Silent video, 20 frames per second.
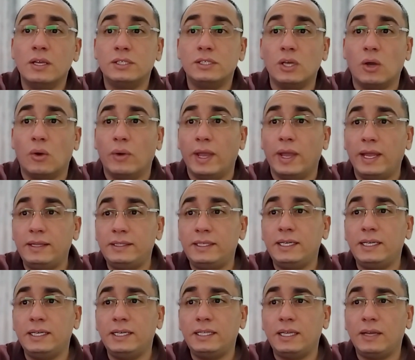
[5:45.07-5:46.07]
So
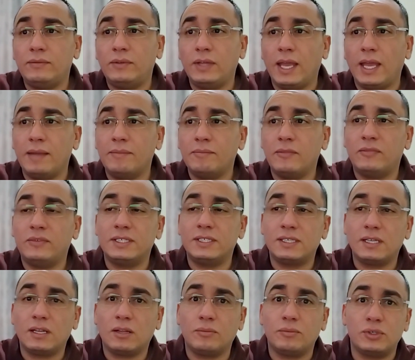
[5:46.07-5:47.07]
indeed, if the aim of the
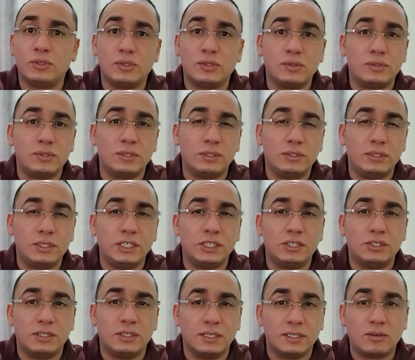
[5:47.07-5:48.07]
syllabus is to
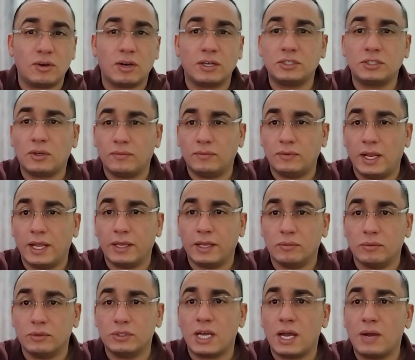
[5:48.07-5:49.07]
teach the structure of the
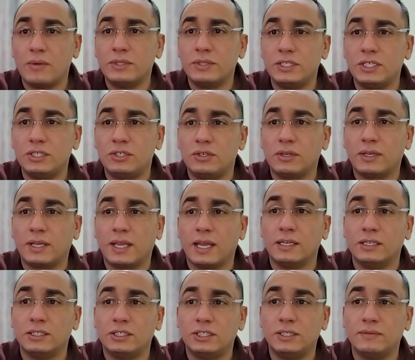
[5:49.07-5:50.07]
language, how a teacher
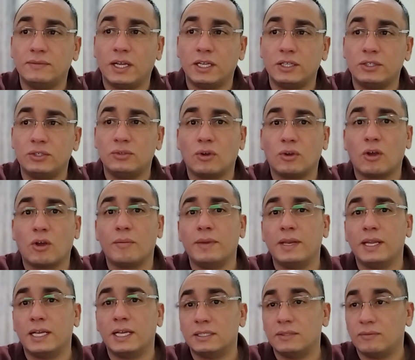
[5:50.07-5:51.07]
can achieve that through
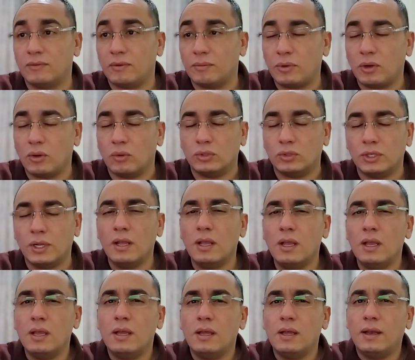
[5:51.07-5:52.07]
communicative approach.
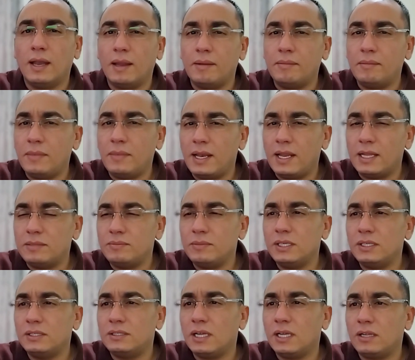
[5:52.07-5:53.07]
Now, let
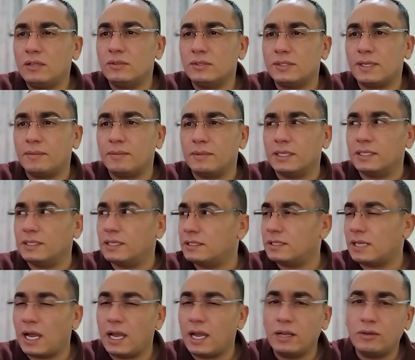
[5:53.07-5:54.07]
me tell you something
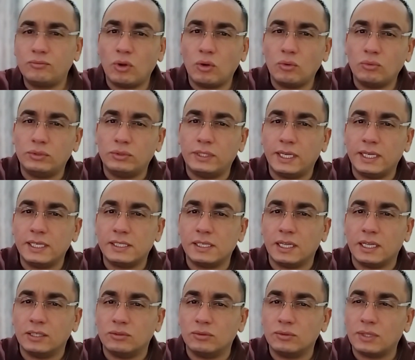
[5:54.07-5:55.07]
that I wrote
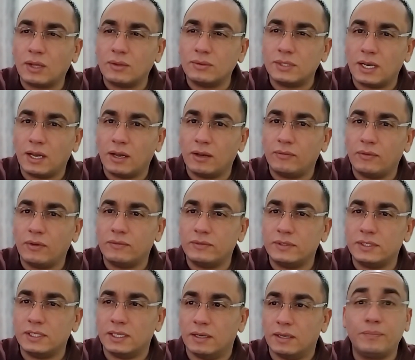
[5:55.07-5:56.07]
this in
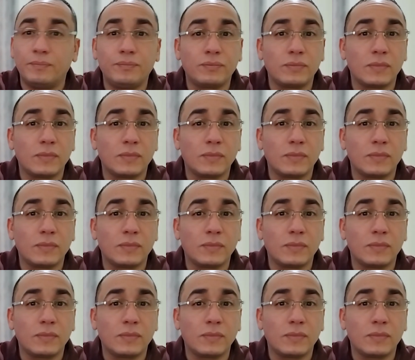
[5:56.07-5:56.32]
2015.